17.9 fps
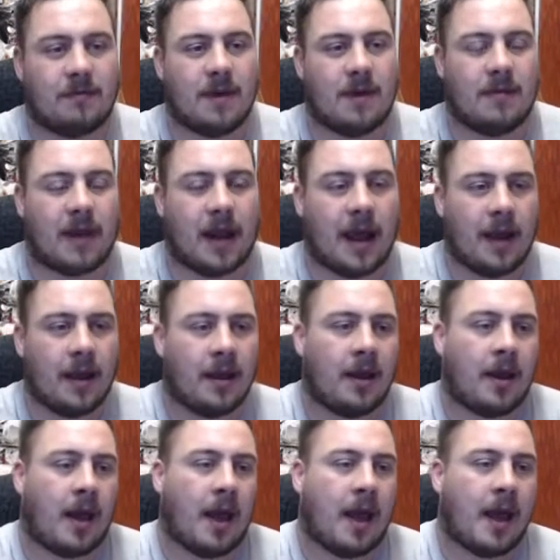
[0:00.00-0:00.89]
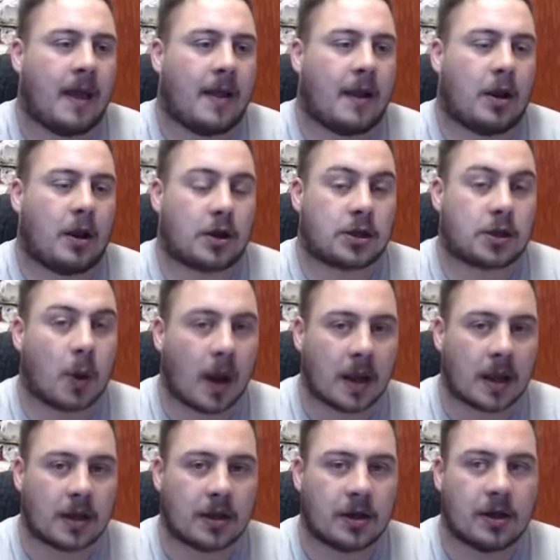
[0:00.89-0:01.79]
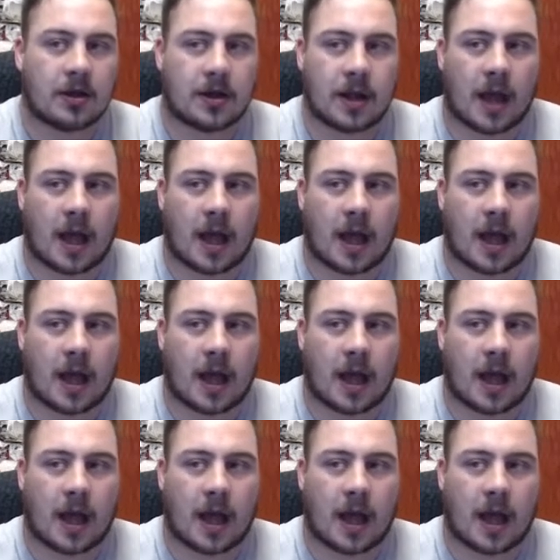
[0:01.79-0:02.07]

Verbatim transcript: Remember that. Looks quite good.